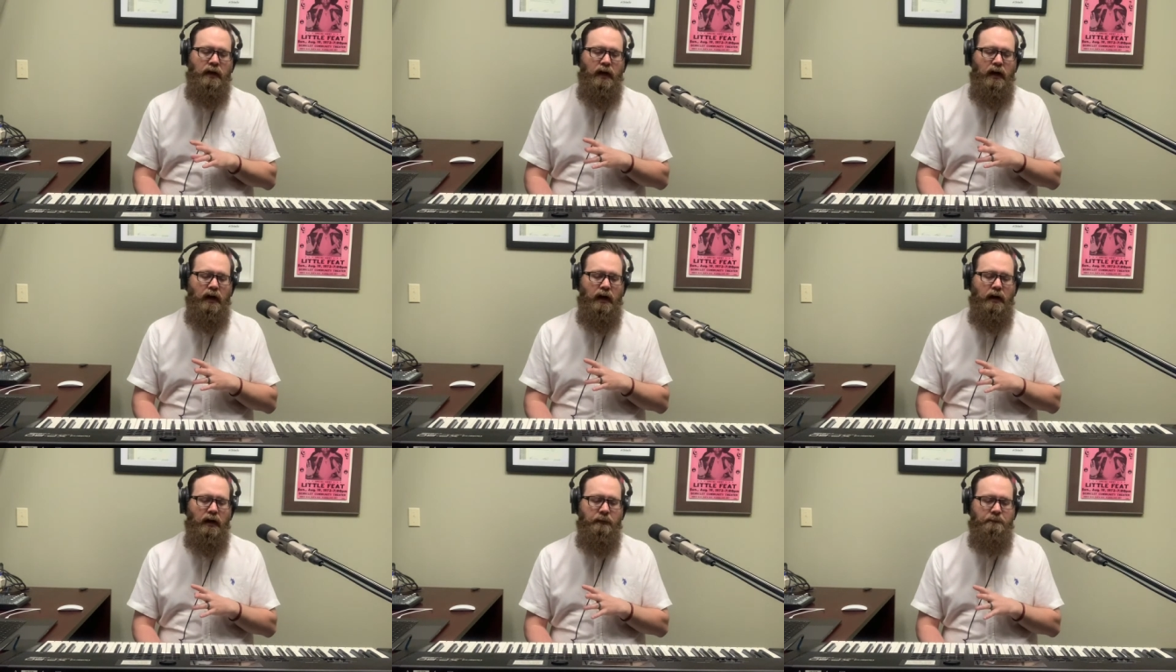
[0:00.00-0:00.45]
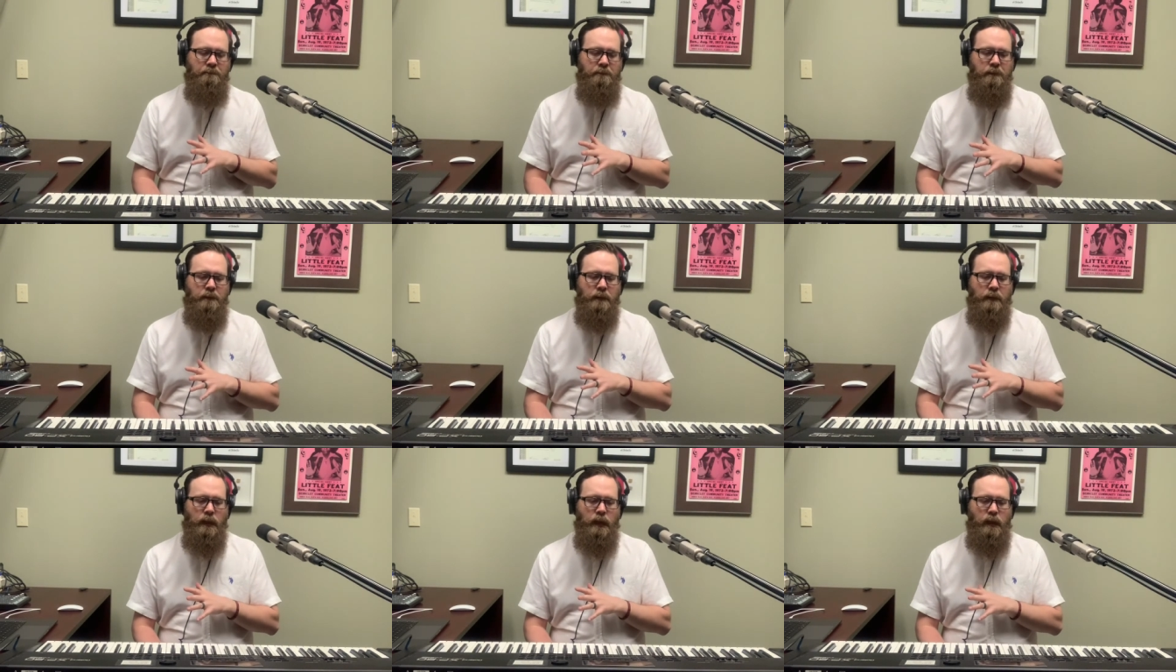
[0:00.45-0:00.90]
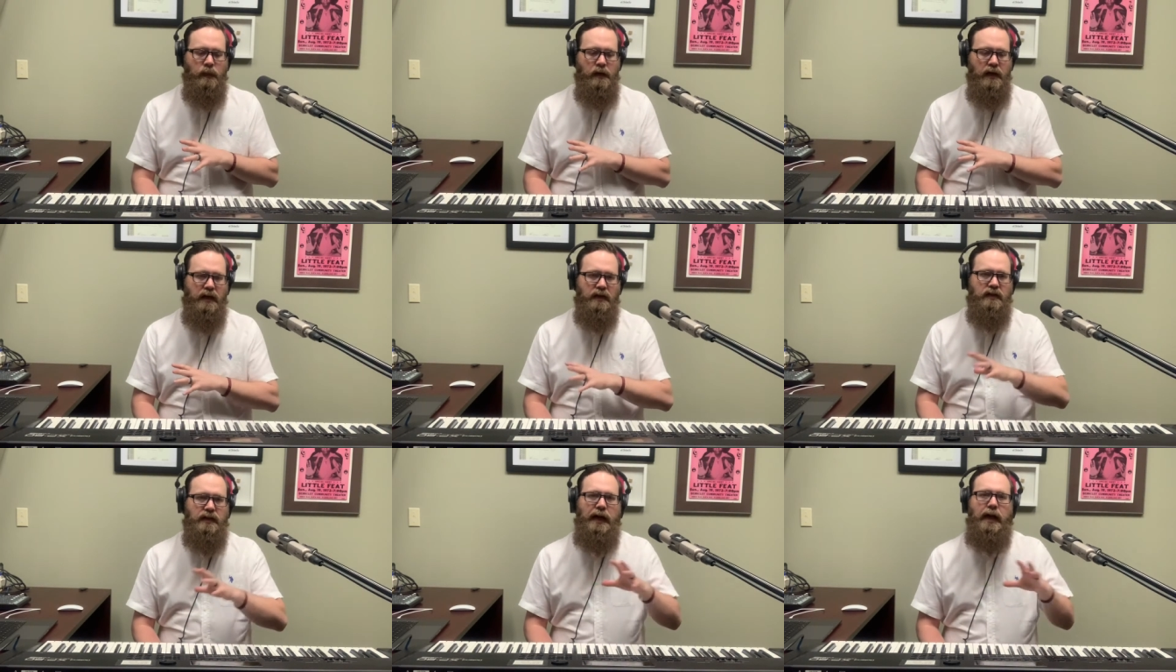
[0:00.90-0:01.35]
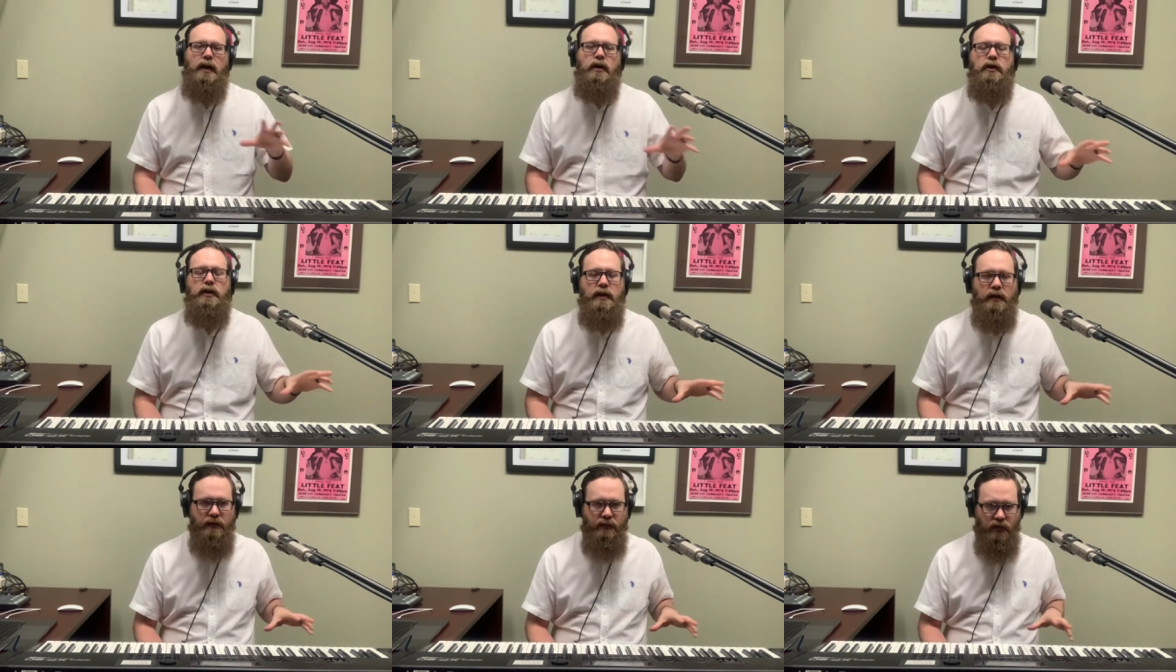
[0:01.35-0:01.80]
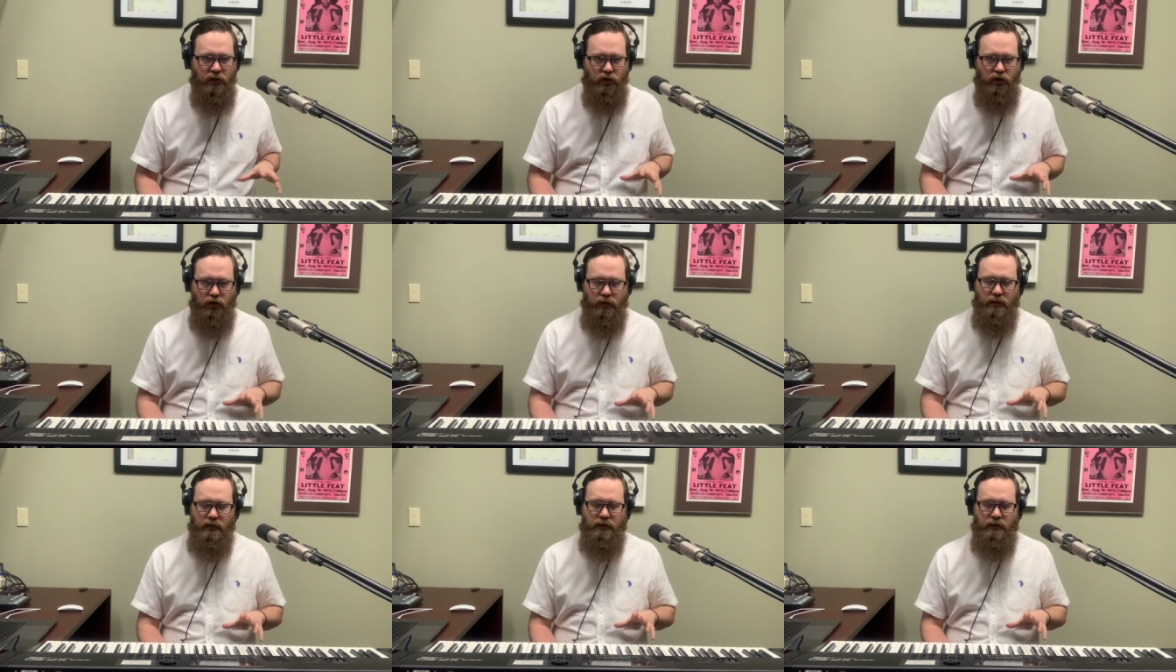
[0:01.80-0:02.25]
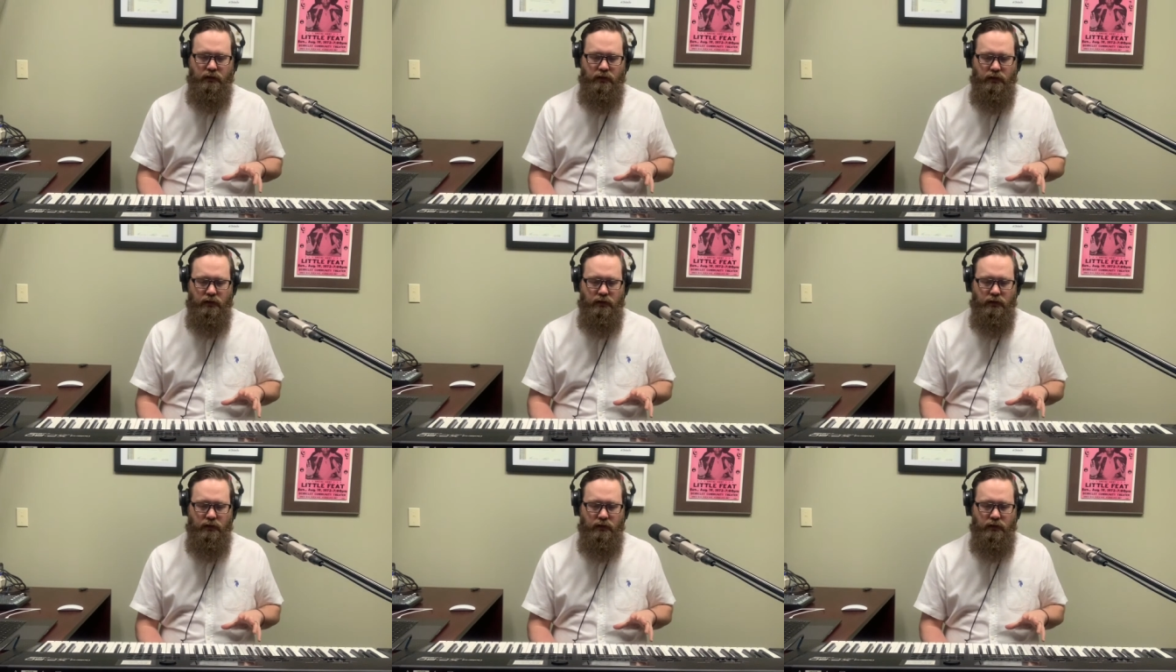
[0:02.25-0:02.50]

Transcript: the entirety of the church.